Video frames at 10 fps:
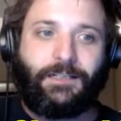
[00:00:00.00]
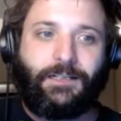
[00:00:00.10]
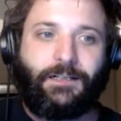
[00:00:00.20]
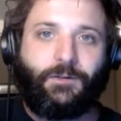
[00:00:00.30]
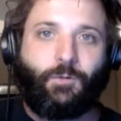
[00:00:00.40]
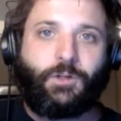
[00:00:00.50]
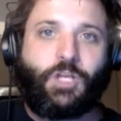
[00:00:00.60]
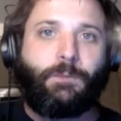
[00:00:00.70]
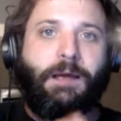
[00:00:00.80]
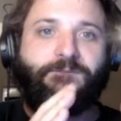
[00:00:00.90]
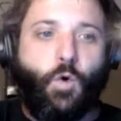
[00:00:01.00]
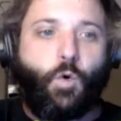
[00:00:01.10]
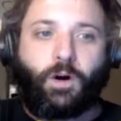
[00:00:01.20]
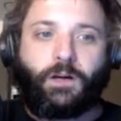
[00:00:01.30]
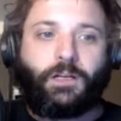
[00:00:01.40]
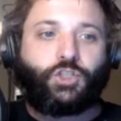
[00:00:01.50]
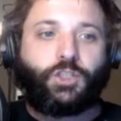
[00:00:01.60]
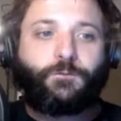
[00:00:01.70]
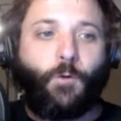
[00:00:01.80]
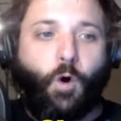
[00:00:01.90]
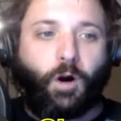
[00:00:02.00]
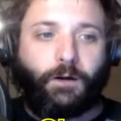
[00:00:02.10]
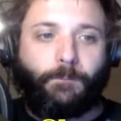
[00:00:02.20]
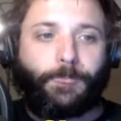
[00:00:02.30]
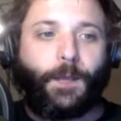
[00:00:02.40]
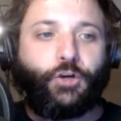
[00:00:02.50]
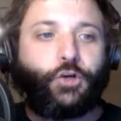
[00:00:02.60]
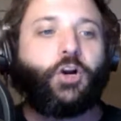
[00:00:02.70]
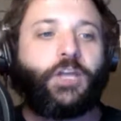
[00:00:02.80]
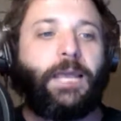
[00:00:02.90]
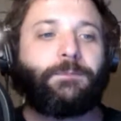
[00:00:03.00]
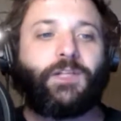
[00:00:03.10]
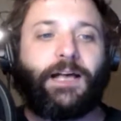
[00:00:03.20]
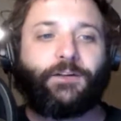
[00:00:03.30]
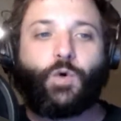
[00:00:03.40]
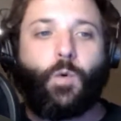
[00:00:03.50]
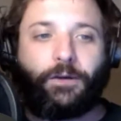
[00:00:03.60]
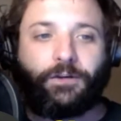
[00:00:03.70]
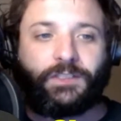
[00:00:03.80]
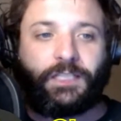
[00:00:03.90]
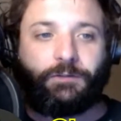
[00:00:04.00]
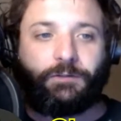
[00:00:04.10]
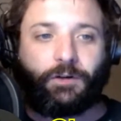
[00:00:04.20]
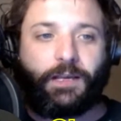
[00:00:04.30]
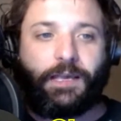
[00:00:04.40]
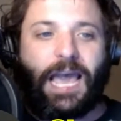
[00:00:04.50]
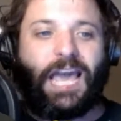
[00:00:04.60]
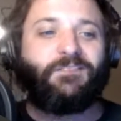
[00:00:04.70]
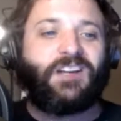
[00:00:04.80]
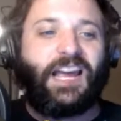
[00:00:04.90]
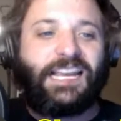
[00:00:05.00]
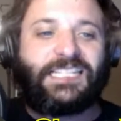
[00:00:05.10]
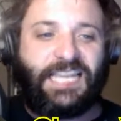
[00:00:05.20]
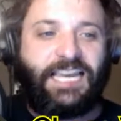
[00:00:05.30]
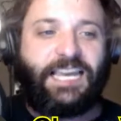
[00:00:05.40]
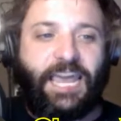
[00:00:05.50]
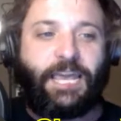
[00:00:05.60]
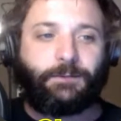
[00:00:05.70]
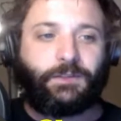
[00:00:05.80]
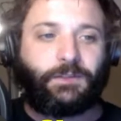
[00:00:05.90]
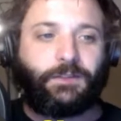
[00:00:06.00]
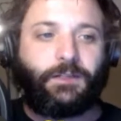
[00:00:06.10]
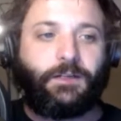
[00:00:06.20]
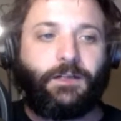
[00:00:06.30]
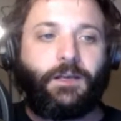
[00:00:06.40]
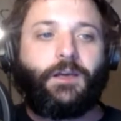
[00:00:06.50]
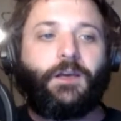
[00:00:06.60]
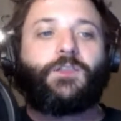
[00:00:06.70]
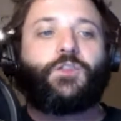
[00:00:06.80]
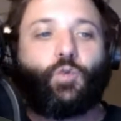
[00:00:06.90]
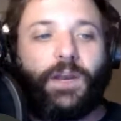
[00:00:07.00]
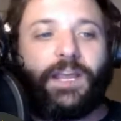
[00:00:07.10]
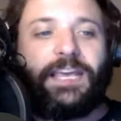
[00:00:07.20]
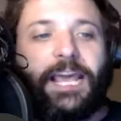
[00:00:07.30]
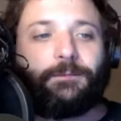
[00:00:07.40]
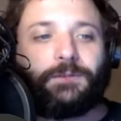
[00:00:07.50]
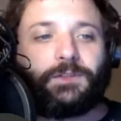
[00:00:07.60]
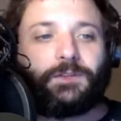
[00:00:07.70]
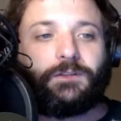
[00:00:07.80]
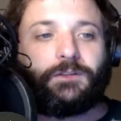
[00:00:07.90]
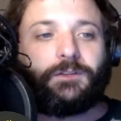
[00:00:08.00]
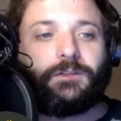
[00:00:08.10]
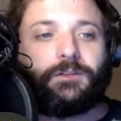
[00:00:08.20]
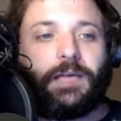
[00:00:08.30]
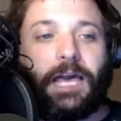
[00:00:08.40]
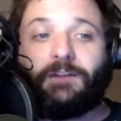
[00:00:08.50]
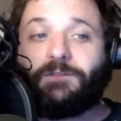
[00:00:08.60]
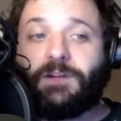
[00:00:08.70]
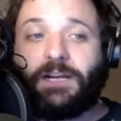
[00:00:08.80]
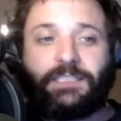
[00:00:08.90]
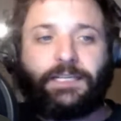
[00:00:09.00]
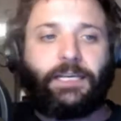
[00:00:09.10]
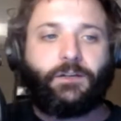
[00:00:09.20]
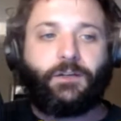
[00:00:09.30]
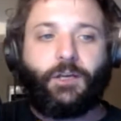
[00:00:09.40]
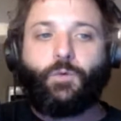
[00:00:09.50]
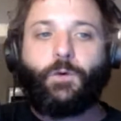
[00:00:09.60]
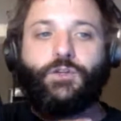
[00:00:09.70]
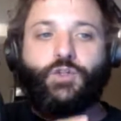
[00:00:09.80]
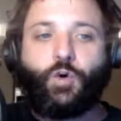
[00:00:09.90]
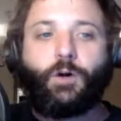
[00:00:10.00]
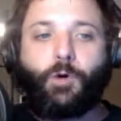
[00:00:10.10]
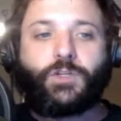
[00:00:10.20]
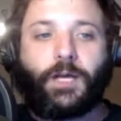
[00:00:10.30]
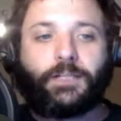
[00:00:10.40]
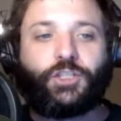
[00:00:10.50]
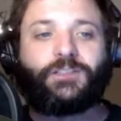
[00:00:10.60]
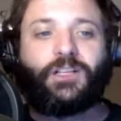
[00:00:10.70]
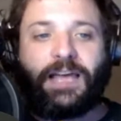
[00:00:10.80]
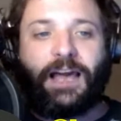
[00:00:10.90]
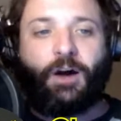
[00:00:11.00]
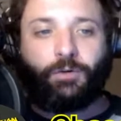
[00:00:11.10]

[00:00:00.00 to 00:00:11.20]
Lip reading: We're talking about 4 100-yard games allowed to a wide receiver out of 19 games. 3 games out of 19 with 2 or more touchdowns allowed,